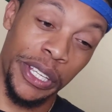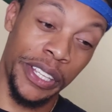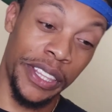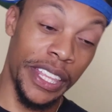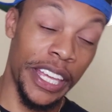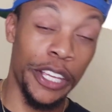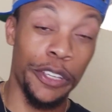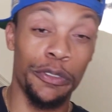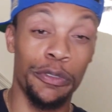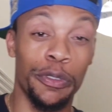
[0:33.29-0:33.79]

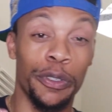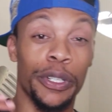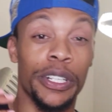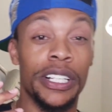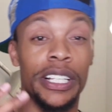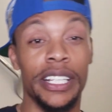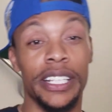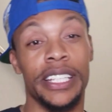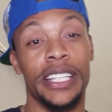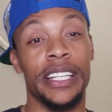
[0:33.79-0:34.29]
Thank you for
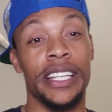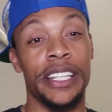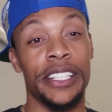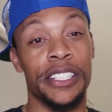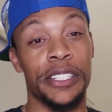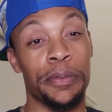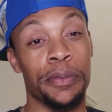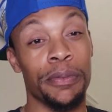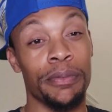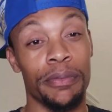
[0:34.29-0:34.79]
clicking and
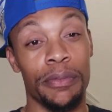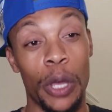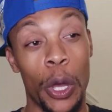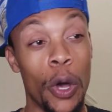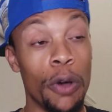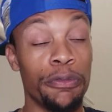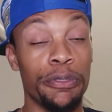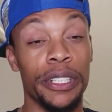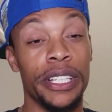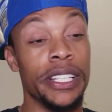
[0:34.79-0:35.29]

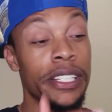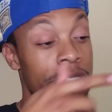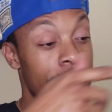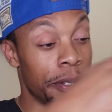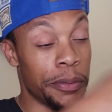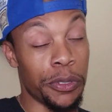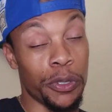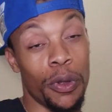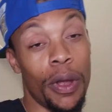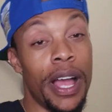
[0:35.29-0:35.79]
hopefully
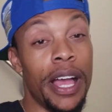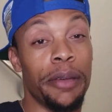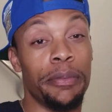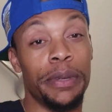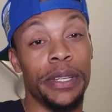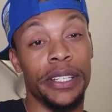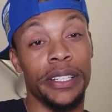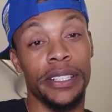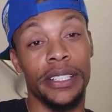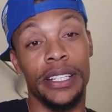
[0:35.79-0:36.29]

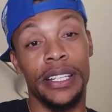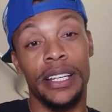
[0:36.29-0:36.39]
subscribing,